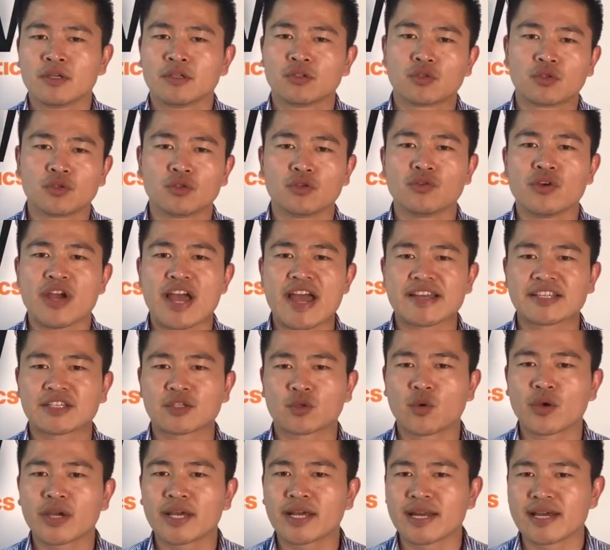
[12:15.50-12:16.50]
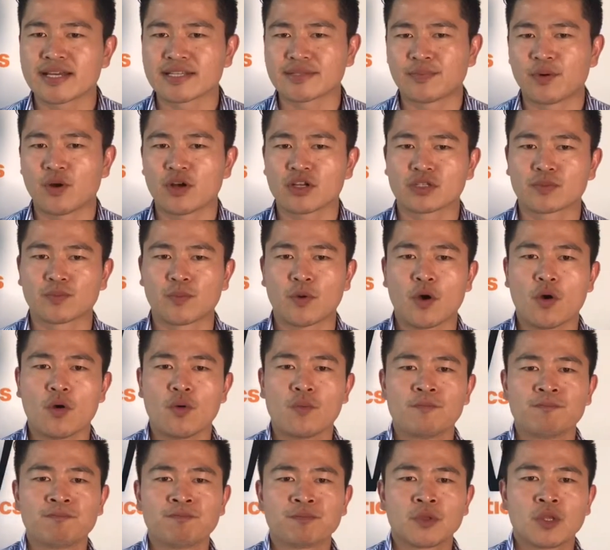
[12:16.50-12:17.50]
to you as quickly as
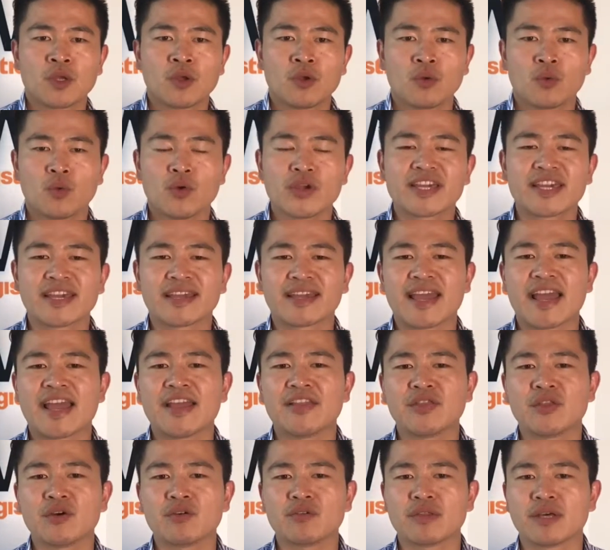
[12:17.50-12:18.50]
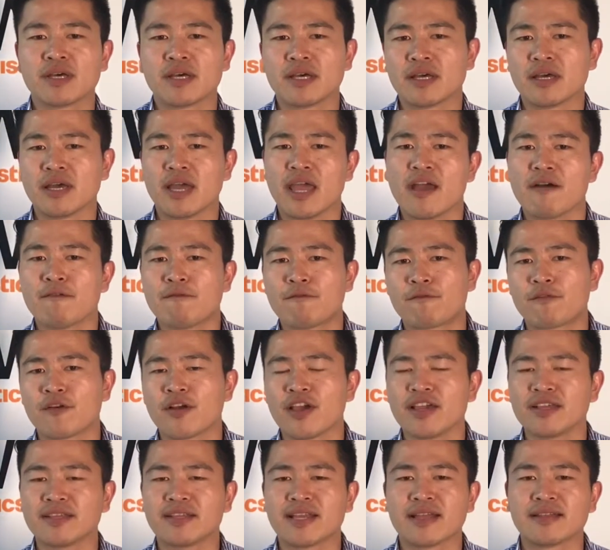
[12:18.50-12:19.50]
possible. We can handle the air
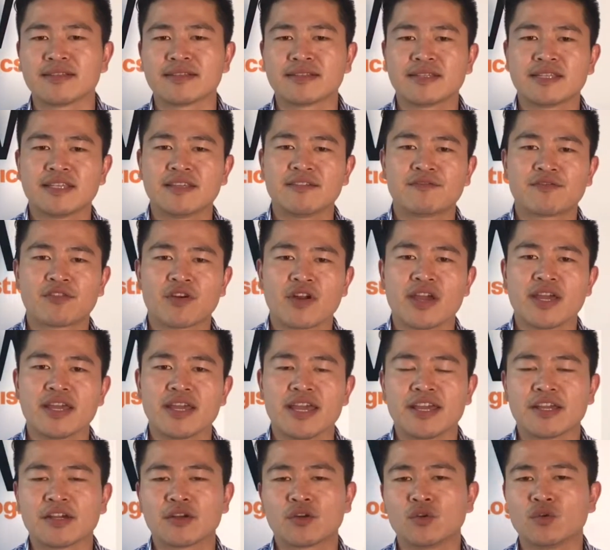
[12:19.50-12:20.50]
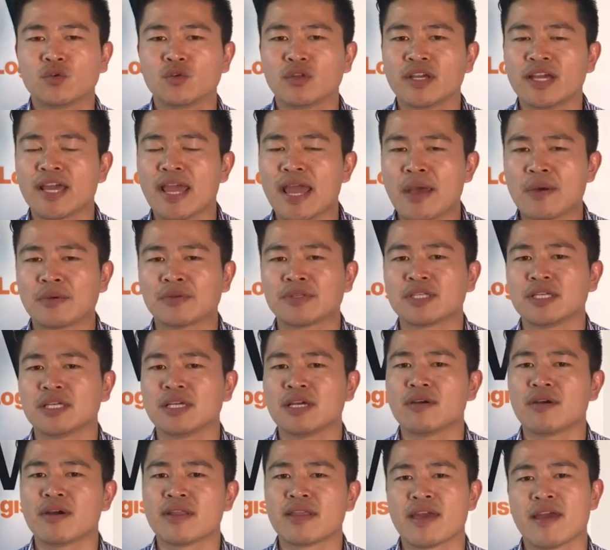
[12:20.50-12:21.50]
freight and sea freight, including
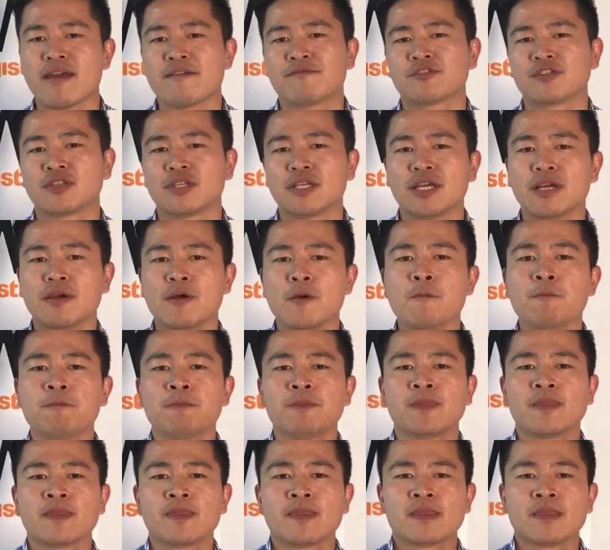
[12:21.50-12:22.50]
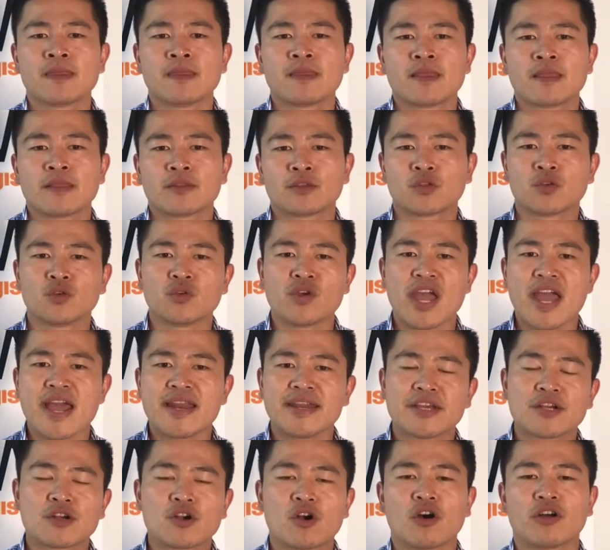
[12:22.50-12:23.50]
LCL and FCL, to
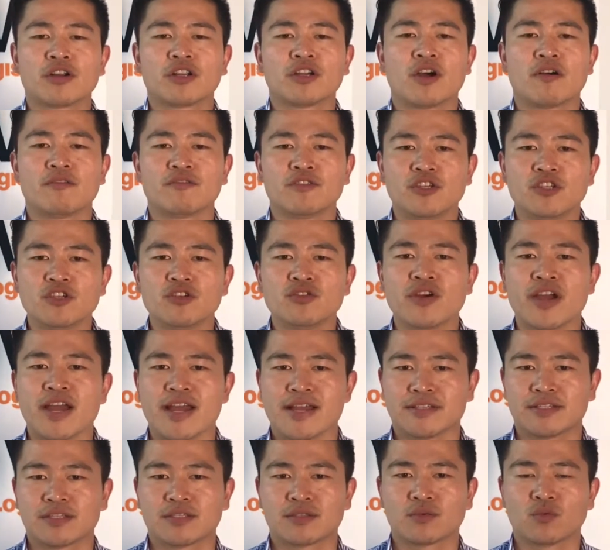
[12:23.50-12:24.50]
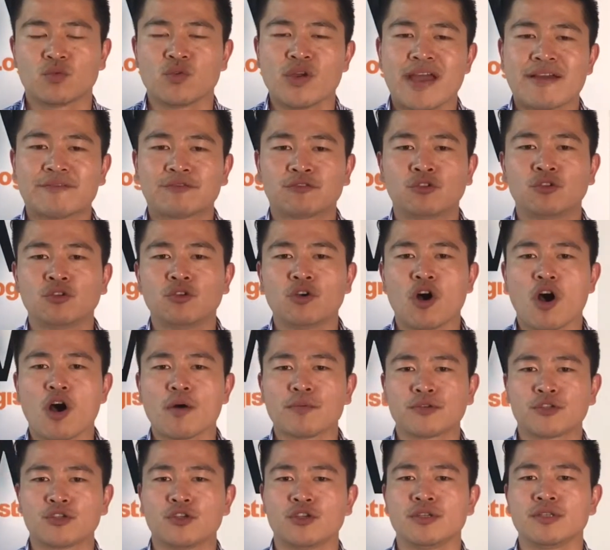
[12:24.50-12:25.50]
any corner of US. We have two
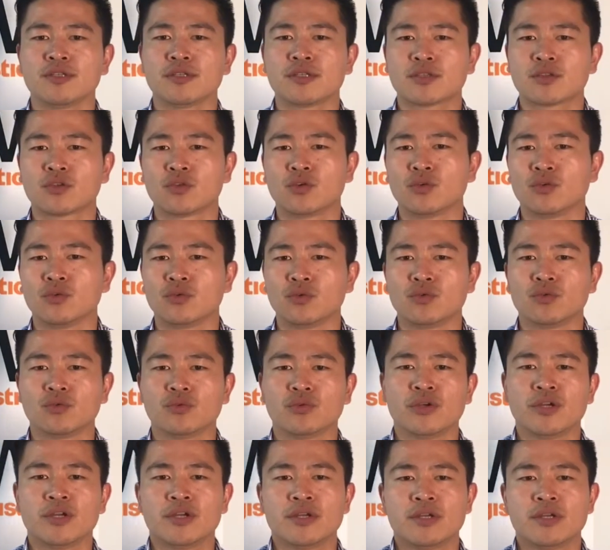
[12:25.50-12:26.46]
options to